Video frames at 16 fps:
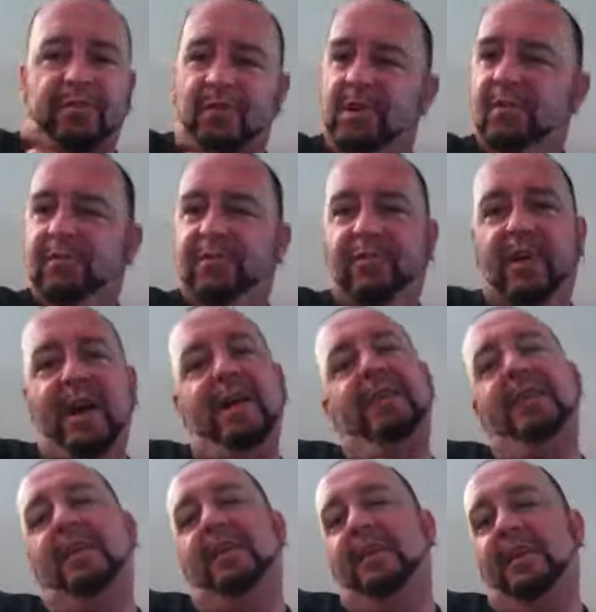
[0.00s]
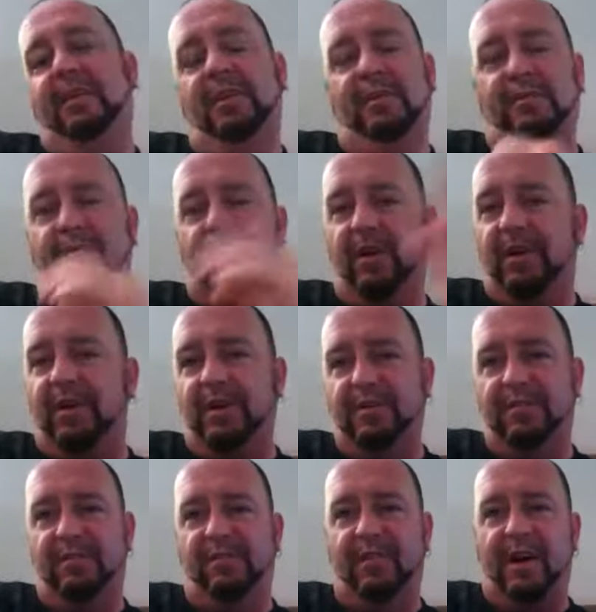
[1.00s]
for it and frantically looked for it,
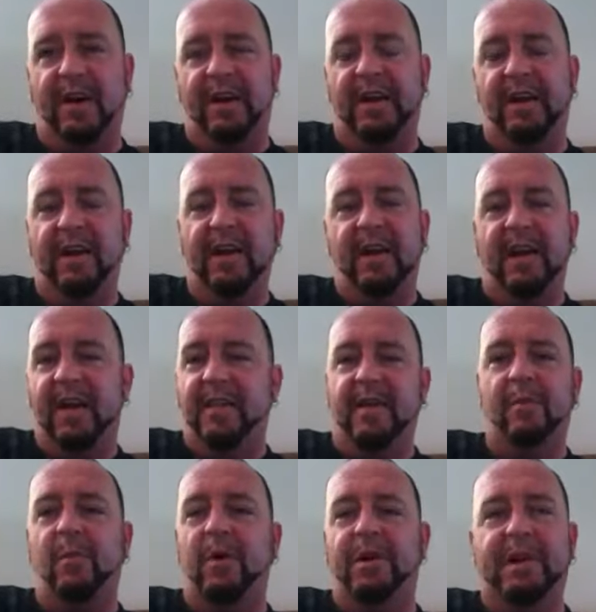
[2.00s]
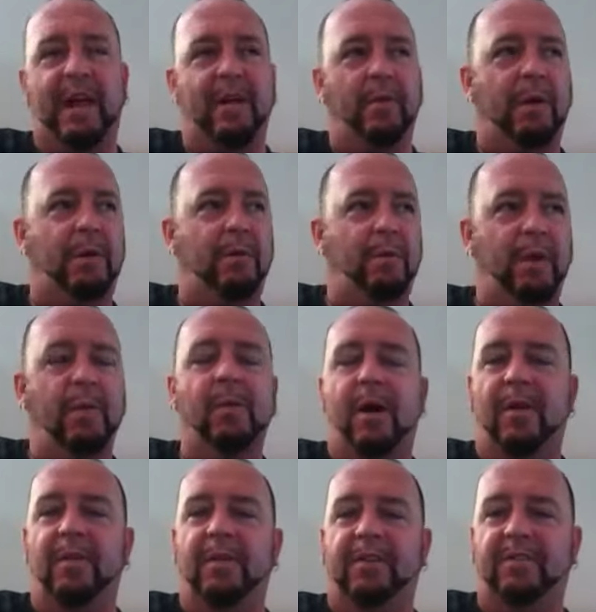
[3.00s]
couldn't find it. And then one day we
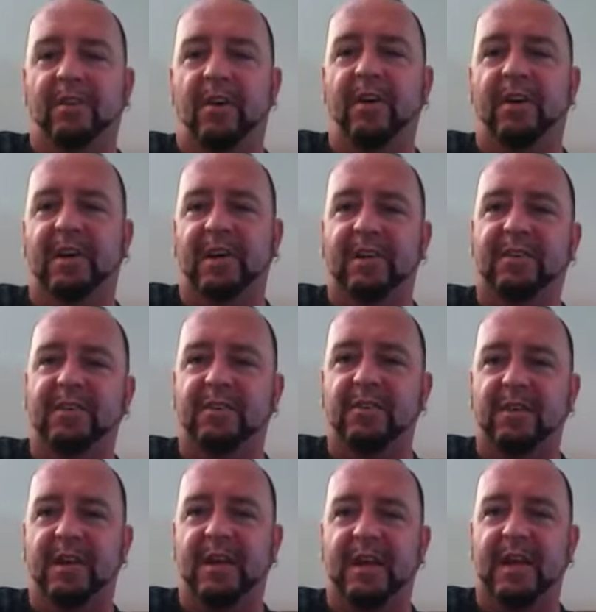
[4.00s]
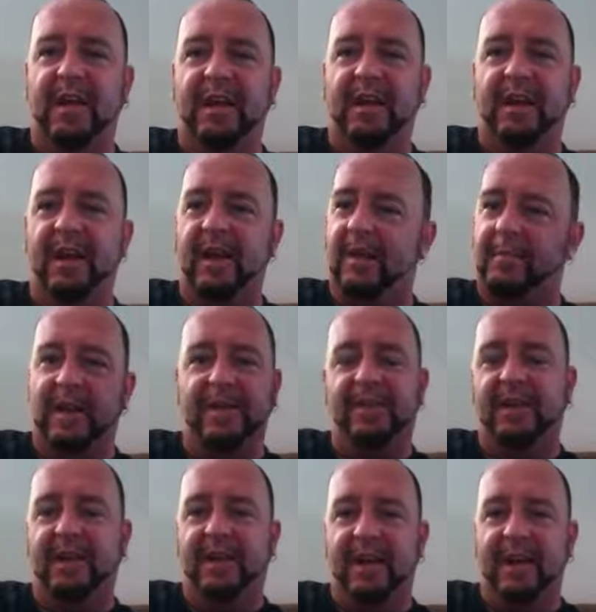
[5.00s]
rerun the song and listened to it again, and I
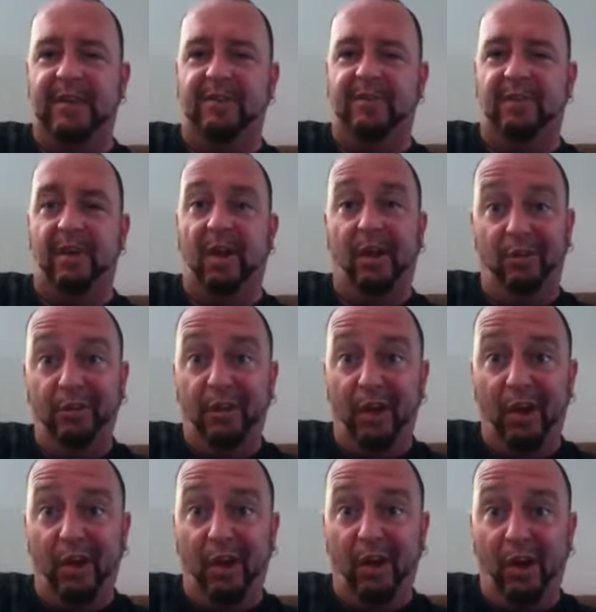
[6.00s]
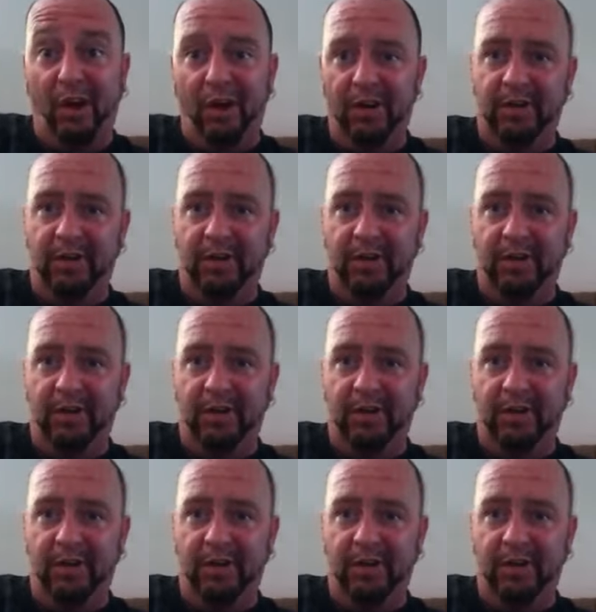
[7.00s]
made the connection. Duh.